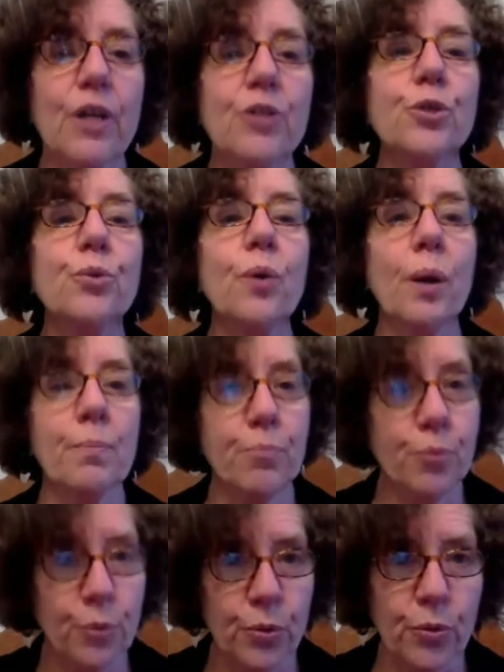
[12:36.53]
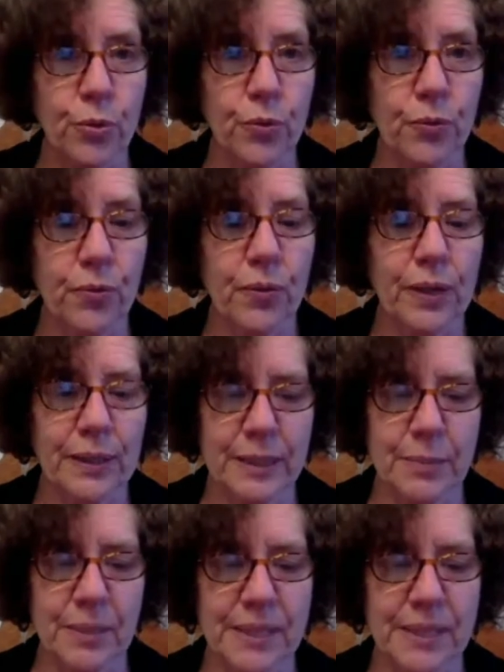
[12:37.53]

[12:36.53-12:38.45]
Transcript: to approve Elizabeth